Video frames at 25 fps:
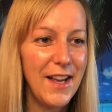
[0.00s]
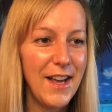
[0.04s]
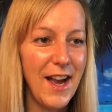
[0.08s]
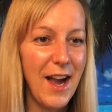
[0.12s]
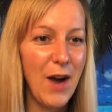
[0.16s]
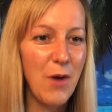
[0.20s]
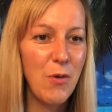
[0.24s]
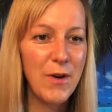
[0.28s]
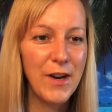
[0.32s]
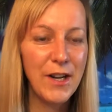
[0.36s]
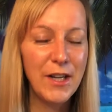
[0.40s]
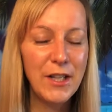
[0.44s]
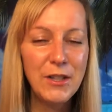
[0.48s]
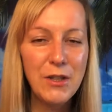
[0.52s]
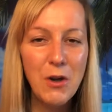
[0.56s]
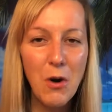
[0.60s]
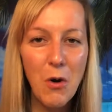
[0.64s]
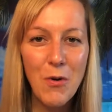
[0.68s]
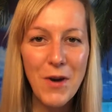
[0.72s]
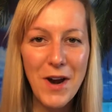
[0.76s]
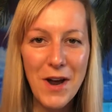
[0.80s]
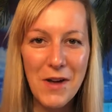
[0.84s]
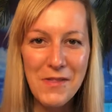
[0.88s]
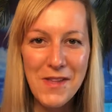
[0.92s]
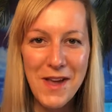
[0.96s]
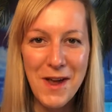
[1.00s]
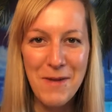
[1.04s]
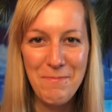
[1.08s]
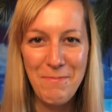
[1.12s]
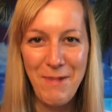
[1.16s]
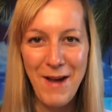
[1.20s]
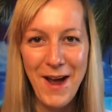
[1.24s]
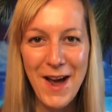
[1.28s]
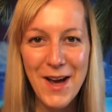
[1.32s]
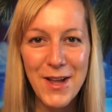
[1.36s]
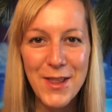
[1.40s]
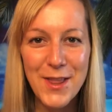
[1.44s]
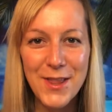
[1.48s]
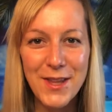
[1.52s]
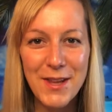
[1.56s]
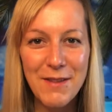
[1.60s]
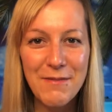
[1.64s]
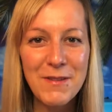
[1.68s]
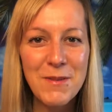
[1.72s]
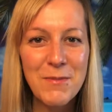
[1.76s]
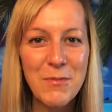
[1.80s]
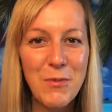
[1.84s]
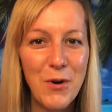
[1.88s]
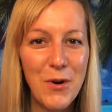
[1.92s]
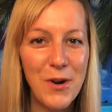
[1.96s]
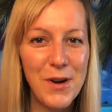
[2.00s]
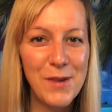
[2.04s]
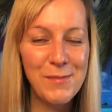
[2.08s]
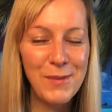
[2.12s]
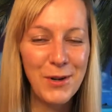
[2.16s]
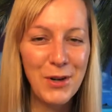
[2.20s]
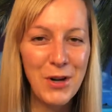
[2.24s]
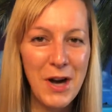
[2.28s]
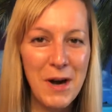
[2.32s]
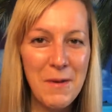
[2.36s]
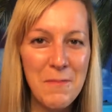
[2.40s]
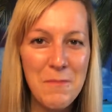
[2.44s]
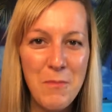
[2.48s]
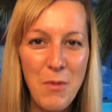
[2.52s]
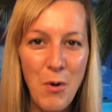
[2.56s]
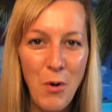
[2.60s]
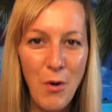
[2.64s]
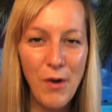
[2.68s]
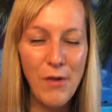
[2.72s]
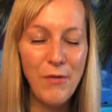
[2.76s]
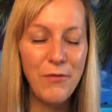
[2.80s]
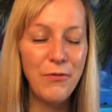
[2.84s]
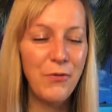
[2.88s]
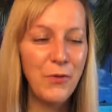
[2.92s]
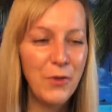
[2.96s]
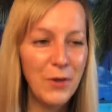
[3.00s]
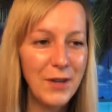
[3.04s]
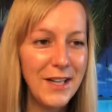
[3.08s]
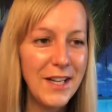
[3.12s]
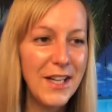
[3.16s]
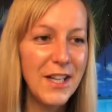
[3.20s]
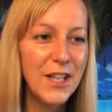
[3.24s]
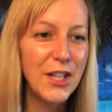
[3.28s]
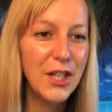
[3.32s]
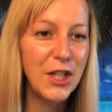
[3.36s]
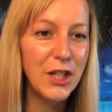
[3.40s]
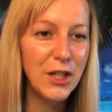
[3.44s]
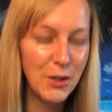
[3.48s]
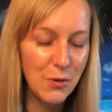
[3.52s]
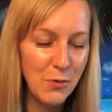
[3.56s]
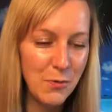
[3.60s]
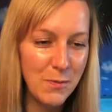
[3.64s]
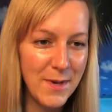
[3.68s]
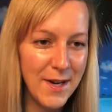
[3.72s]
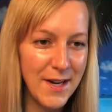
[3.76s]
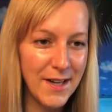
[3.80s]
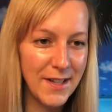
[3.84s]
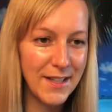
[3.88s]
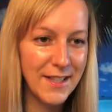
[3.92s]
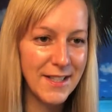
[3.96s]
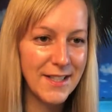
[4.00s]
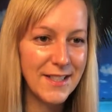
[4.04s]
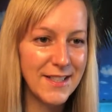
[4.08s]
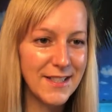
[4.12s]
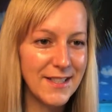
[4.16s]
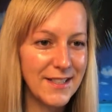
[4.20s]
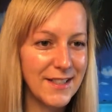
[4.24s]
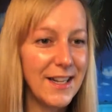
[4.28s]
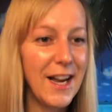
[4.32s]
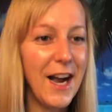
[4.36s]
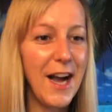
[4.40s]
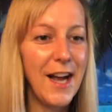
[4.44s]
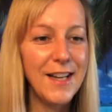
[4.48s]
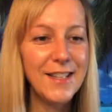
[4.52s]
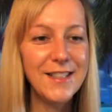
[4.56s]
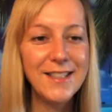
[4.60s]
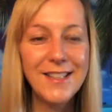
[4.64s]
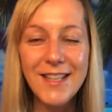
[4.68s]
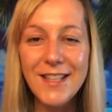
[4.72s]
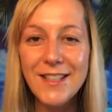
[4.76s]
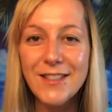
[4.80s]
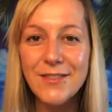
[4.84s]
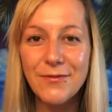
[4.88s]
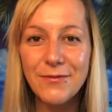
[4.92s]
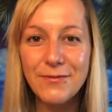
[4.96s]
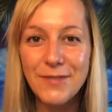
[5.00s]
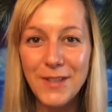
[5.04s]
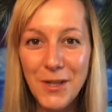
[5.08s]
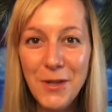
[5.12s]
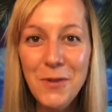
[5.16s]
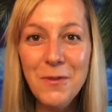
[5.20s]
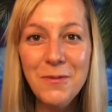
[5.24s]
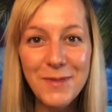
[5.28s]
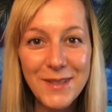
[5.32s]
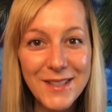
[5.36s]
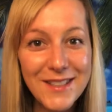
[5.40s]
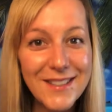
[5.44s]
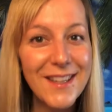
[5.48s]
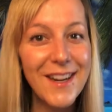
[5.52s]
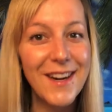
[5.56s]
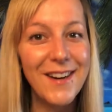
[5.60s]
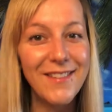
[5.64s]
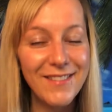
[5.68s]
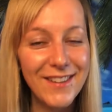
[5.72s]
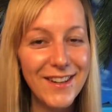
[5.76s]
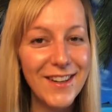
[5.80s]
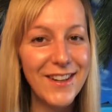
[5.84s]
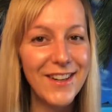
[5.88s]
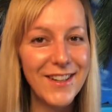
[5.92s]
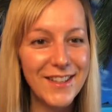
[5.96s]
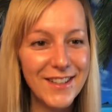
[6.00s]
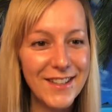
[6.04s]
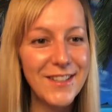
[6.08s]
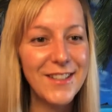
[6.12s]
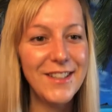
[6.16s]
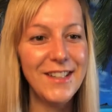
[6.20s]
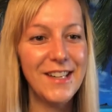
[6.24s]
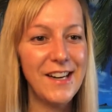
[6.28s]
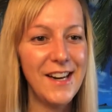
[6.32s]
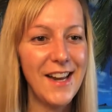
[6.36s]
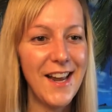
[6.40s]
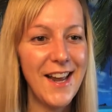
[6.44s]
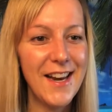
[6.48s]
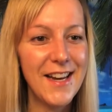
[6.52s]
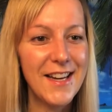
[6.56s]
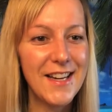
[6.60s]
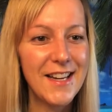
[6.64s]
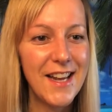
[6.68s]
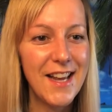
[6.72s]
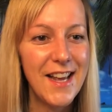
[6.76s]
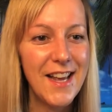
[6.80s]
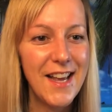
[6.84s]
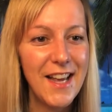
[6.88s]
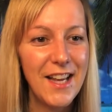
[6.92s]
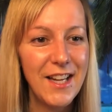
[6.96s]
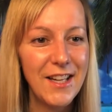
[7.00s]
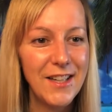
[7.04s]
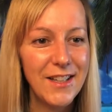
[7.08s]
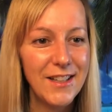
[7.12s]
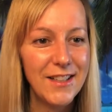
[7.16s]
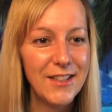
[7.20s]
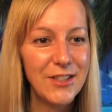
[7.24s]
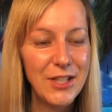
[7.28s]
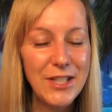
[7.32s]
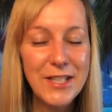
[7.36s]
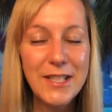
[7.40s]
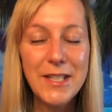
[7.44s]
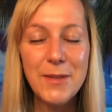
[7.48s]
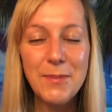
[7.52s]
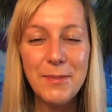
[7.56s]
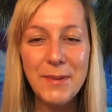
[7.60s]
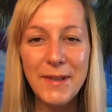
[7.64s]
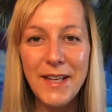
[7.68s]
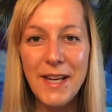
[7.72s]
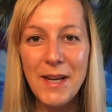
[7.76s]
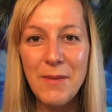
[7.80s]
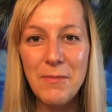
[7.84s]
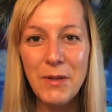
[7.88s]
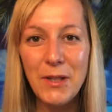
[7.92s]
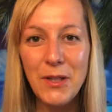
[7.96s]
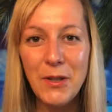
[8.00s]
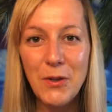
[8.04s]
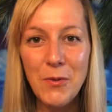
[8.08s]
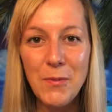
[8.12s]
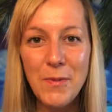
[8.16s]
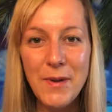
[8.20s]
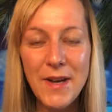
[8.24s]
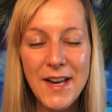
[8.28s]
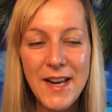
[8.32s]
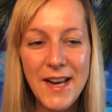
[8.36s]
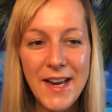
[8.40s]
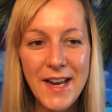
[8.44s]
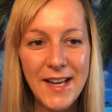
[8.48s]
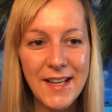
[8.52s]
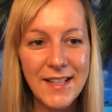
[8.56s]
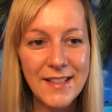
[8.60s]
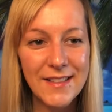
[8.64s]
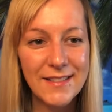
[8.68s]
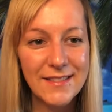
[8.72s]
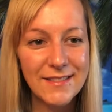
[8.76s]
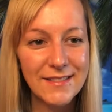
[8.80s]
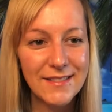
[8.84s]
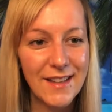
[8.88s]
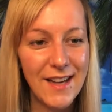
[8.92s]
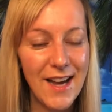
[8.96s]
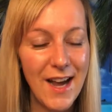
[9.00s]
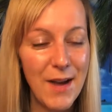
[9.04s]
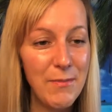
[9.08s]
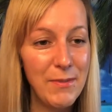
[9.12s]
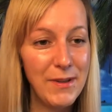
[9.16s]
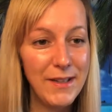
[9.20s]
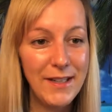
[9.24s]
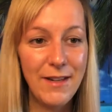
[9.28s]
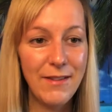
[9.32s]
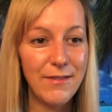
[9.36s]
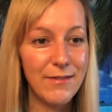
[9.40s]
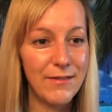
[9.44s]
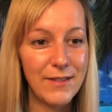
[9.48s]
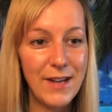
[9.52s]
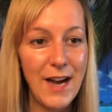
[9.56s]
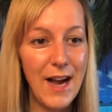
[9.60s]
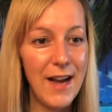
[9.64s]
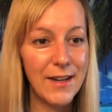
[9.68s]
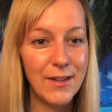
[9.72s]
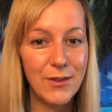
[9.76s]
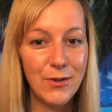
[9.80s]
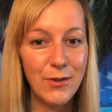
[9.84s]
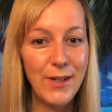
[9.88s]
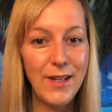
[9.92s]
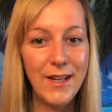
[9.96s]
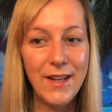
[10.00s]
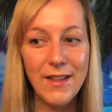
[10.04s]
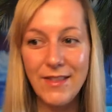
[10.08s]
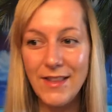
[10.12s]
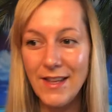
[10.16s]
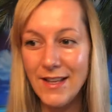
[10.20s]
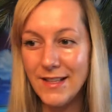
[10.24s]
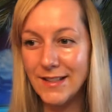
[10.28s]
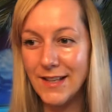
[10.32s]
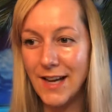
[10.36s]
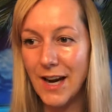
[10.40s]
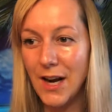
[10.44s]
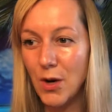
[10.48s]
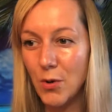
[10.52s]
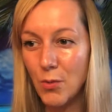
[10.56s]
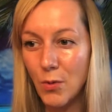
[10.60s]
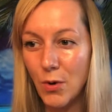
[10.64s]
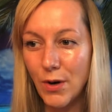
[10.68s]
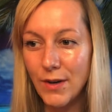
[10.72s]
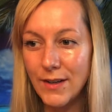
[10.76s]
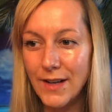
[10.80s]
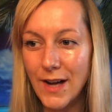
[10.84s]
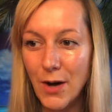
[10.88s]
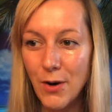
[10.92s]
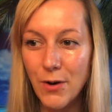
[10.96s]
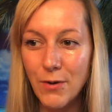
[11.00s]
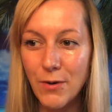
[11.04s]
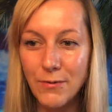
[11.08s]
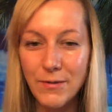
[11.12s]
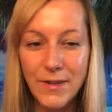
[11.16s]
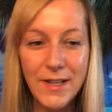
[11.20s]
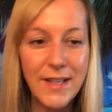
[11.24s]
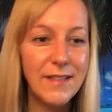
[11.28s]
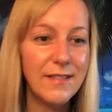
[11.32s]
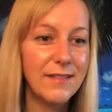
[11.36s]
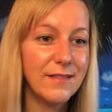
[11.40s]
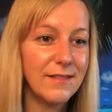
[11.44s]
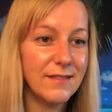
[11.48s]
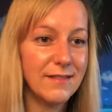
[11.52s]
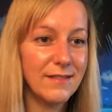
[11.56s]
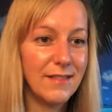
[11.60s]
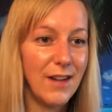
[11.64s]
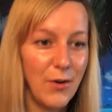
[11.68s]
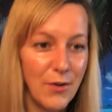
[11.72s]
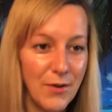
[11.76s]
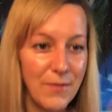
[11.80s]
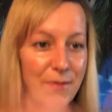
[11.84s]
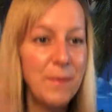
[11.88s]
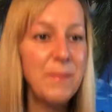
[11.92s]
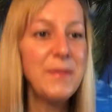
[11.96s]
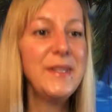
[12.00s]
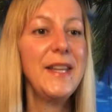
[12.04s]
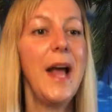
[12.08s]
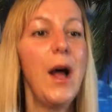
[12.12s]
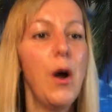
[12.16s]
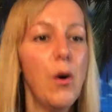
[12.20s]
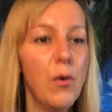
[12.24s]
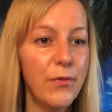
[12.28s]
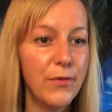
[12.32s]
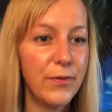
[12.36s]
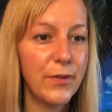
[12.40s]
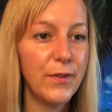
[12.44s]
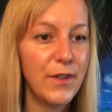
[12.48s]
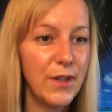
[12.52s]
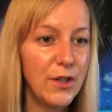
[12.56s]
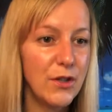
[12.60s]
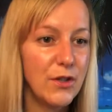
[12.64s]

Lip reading: I want to go down that path even more and become more fully human, because God says humans are very good. And Jesus became a human, and I believe God created the entire world out of himself.